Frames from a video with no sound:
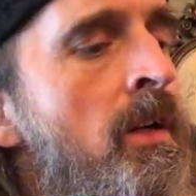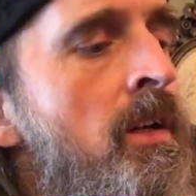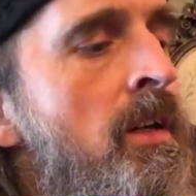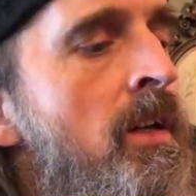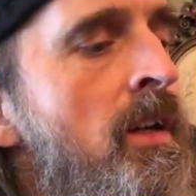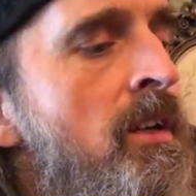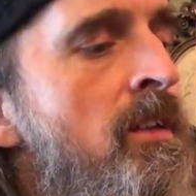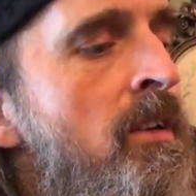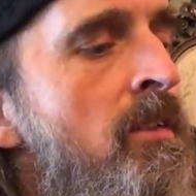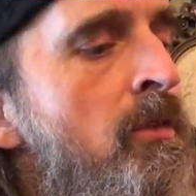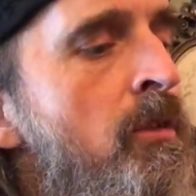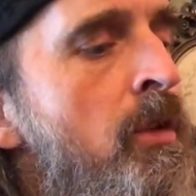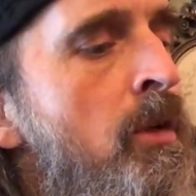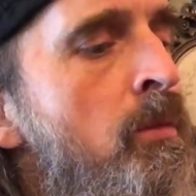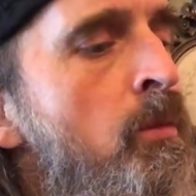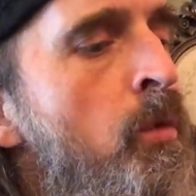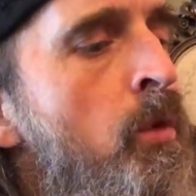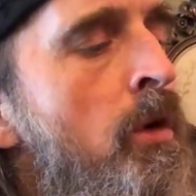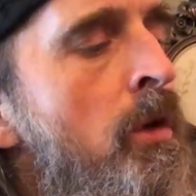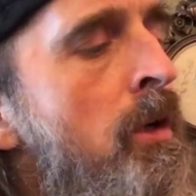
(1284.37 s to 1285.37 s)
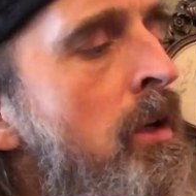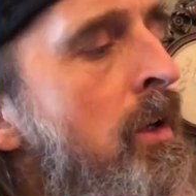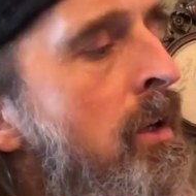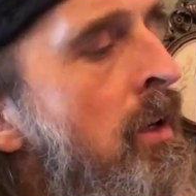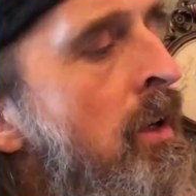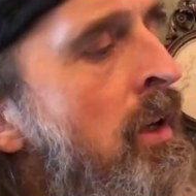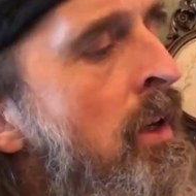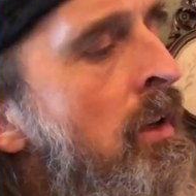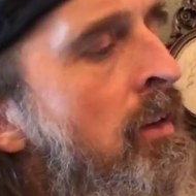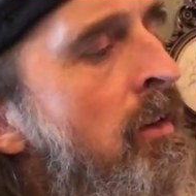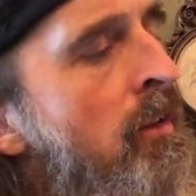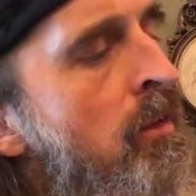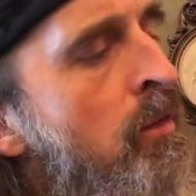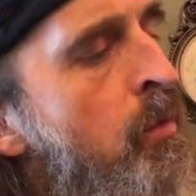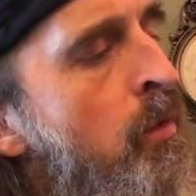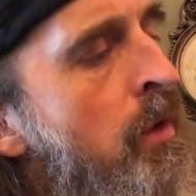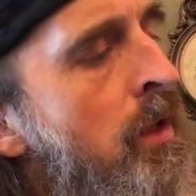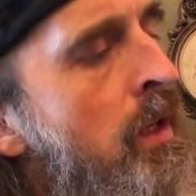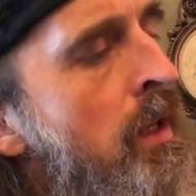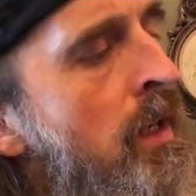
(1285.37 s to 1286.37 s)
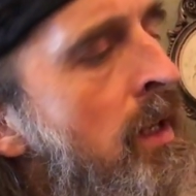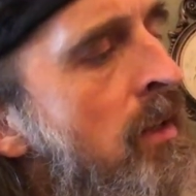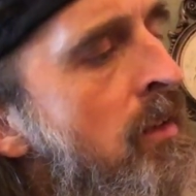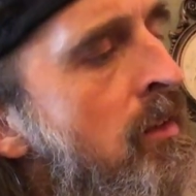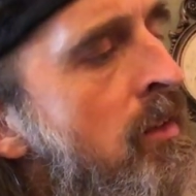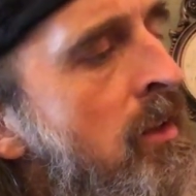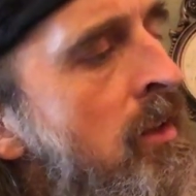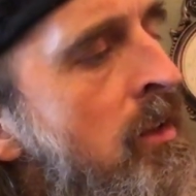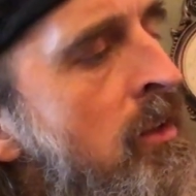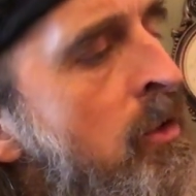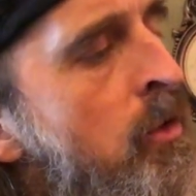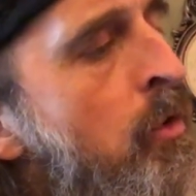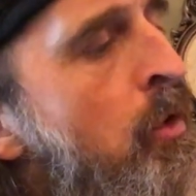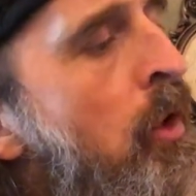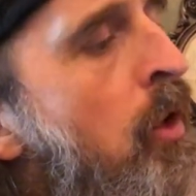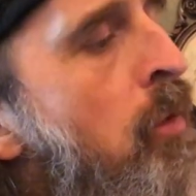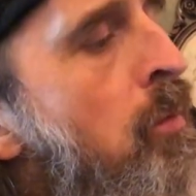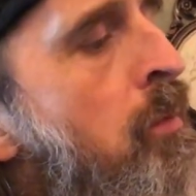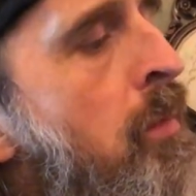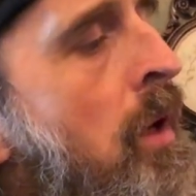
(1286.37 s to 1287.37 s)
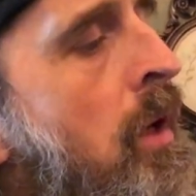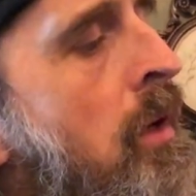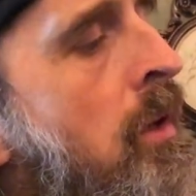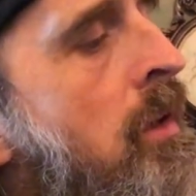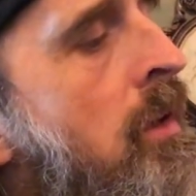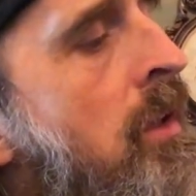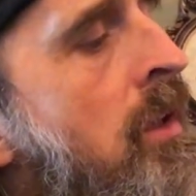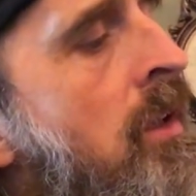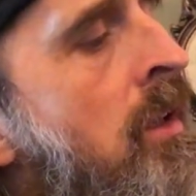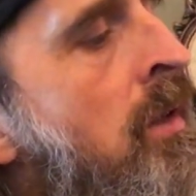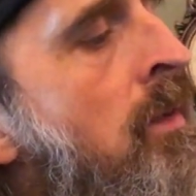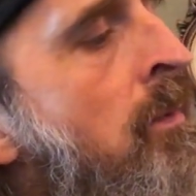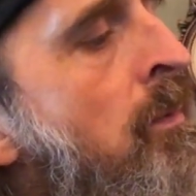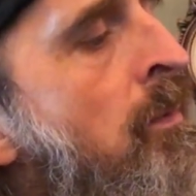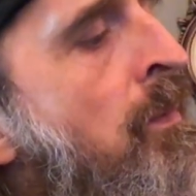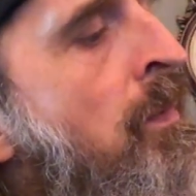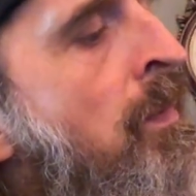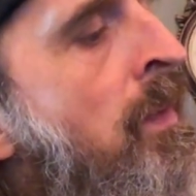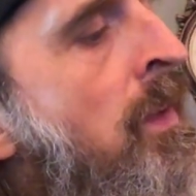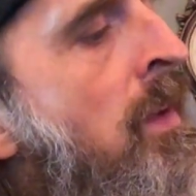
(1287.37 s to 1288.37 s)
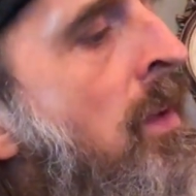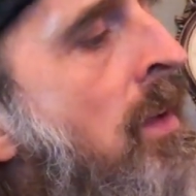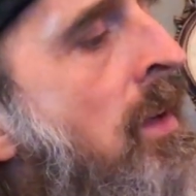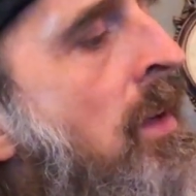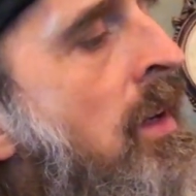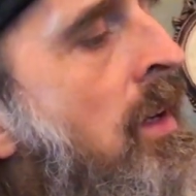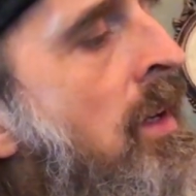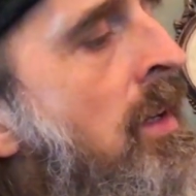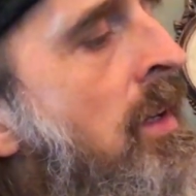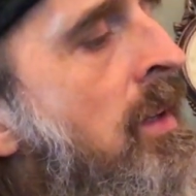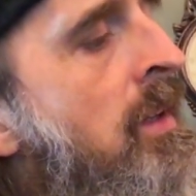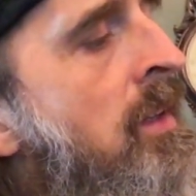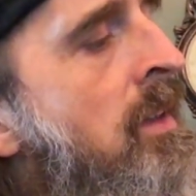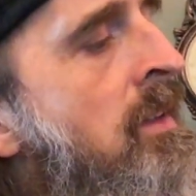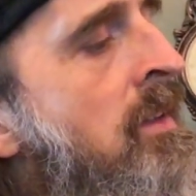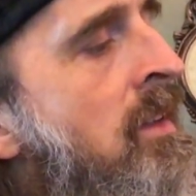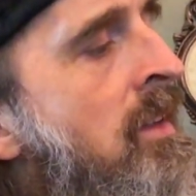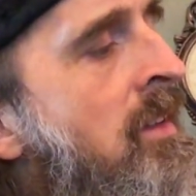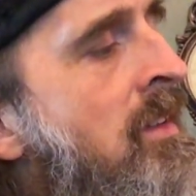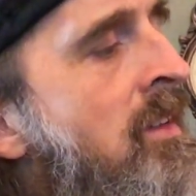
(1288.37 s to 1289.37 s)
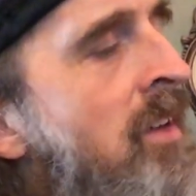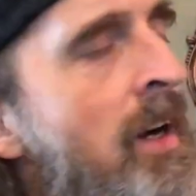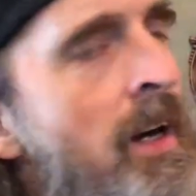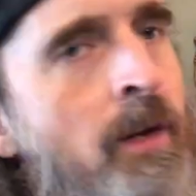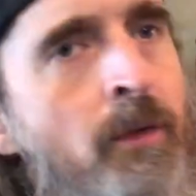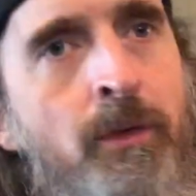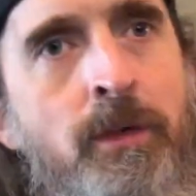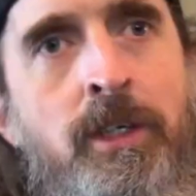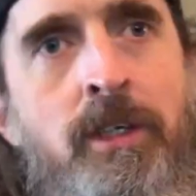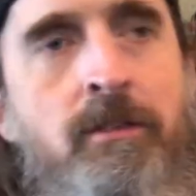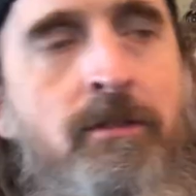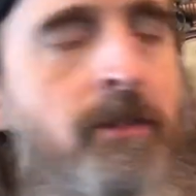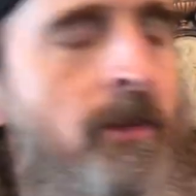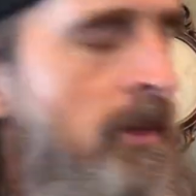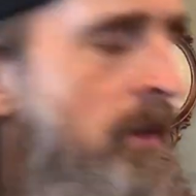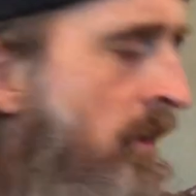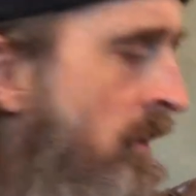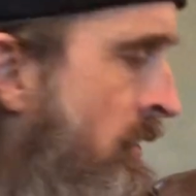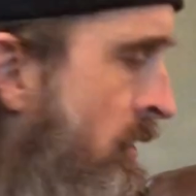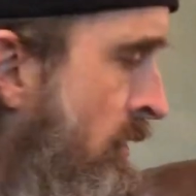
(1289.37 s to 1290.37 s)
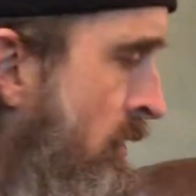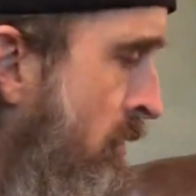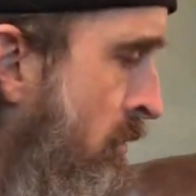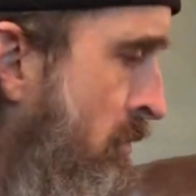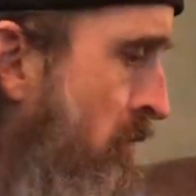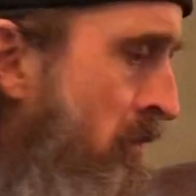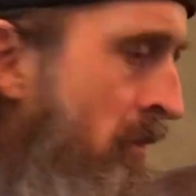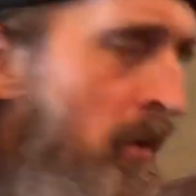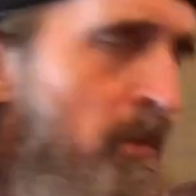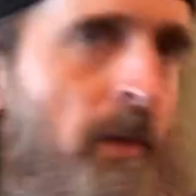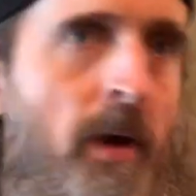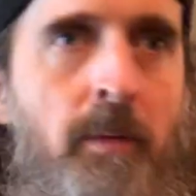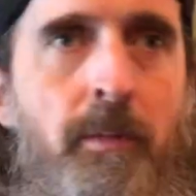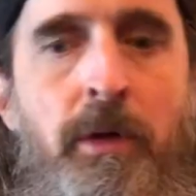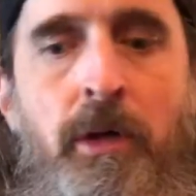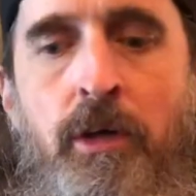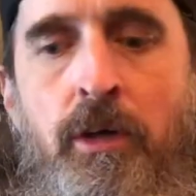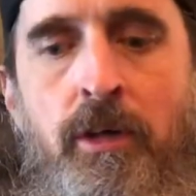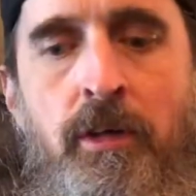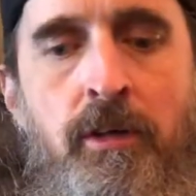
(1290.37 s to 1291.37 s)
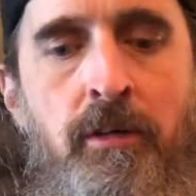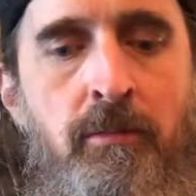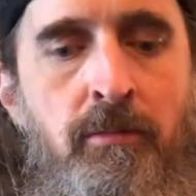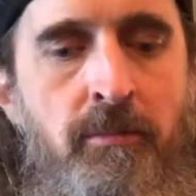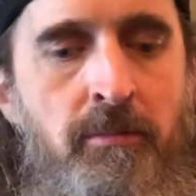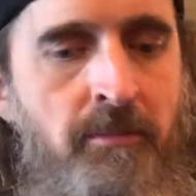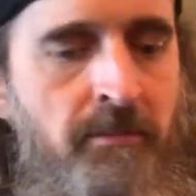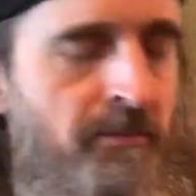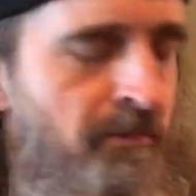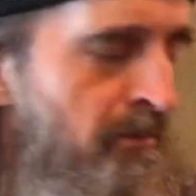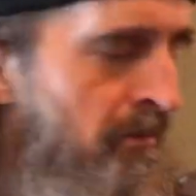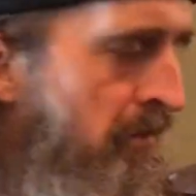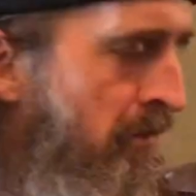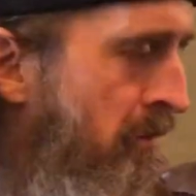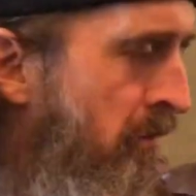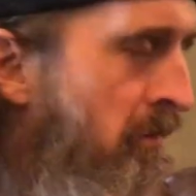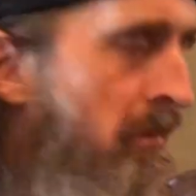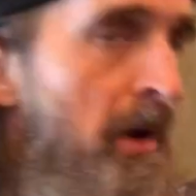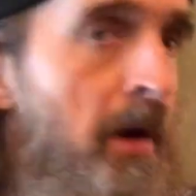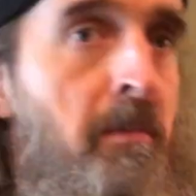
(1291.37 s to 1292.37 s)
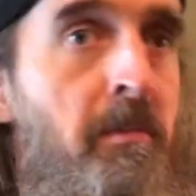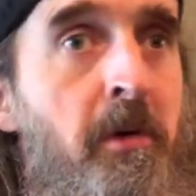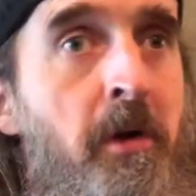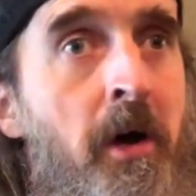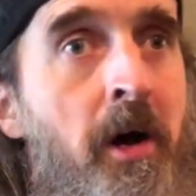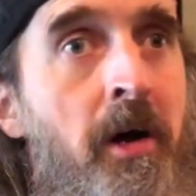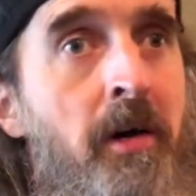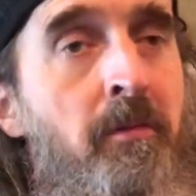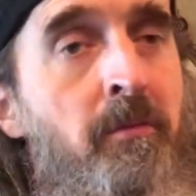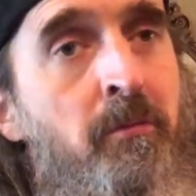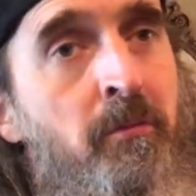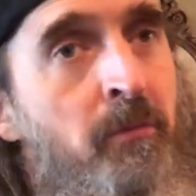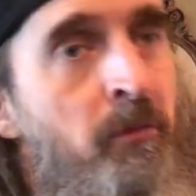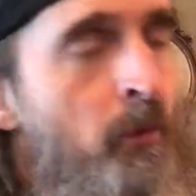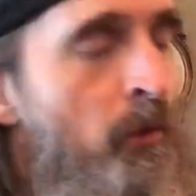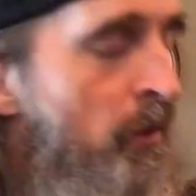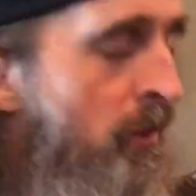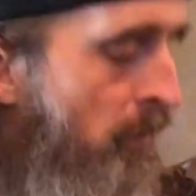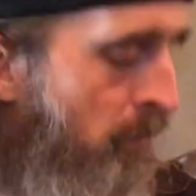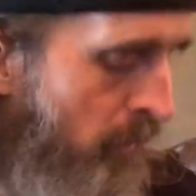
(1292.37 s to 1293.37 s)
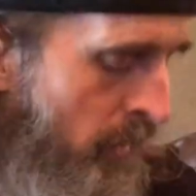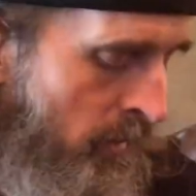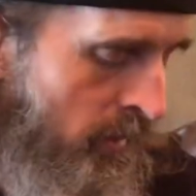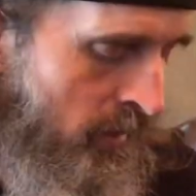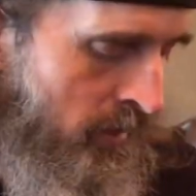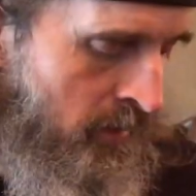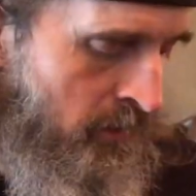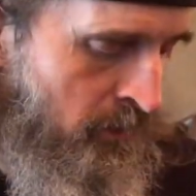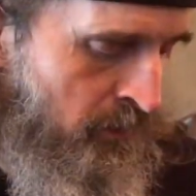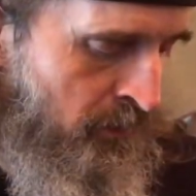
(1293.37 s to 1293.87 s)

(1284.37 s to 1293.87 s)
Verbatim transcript: Yeah, Jeffrey Dean Morgan. This one has uh, Gerard Butler. Uh, it's Guy Ritchie flicks. It might be good. Maybe not. Worth a buck.